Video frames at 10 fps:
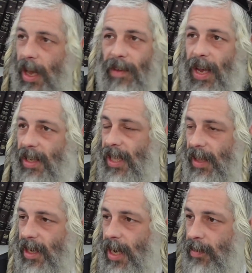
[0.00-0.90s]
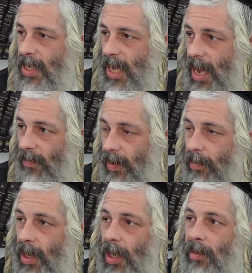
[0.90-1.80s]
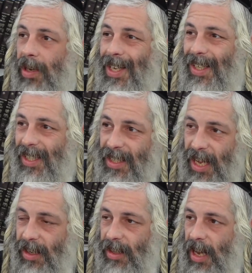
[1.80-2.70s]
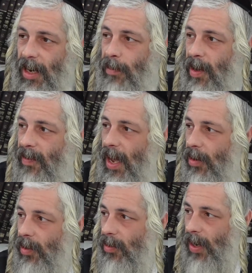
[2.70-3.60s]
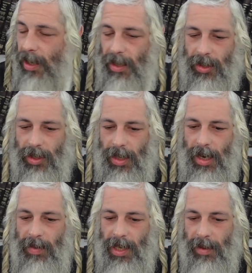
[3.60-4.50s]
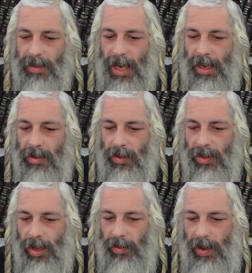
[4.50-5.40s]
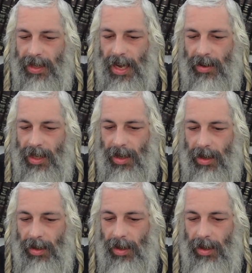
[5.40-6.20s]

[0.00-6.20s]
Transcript: Havaya is not the name he gave him, but he extended that name Havaya with the recognition that it becomes Adnut all the way down here.